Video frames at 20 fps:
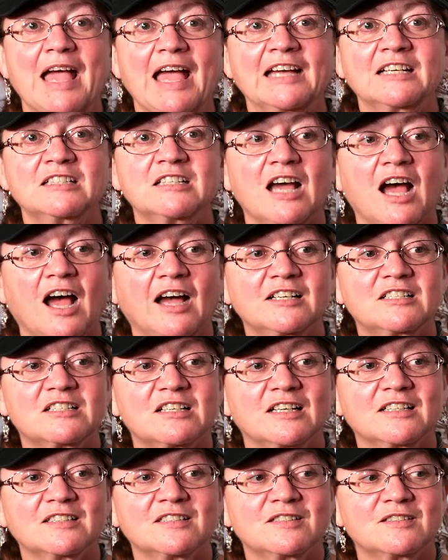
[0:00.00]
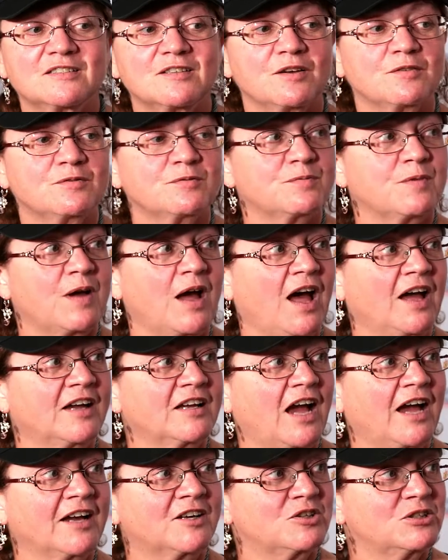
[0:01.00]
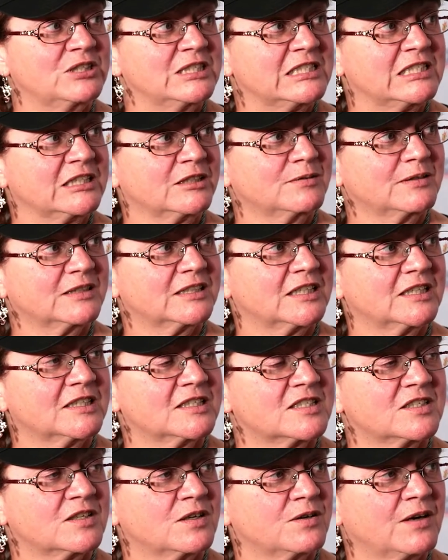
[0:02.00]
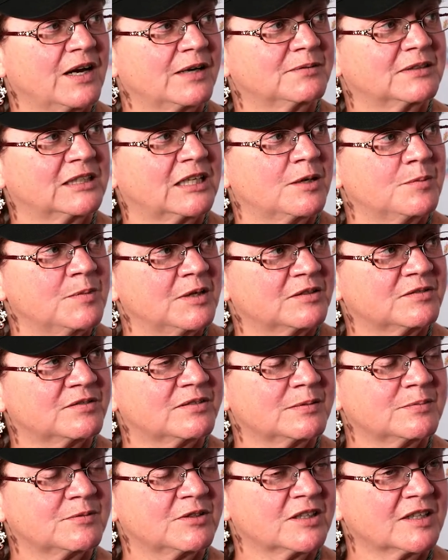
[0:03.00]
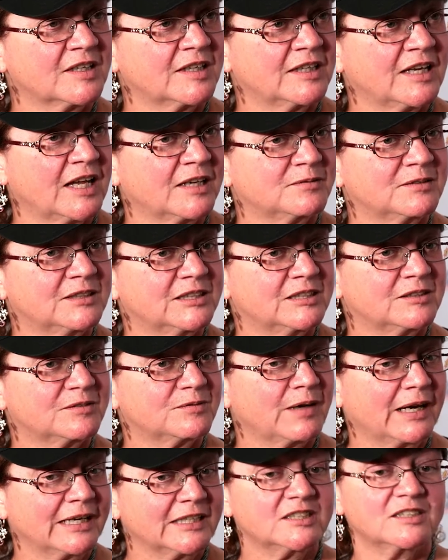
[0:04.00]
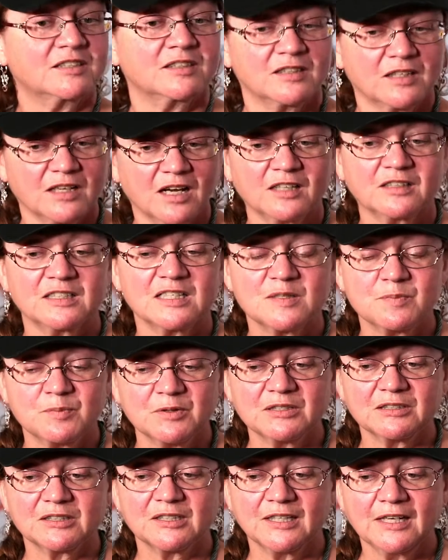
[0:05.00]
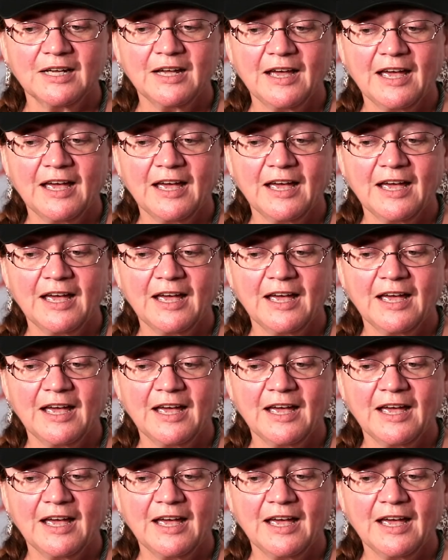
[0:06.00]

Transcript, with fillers: And I just, I, I couldn't deal with it. So I would come in from work and I would write on this book.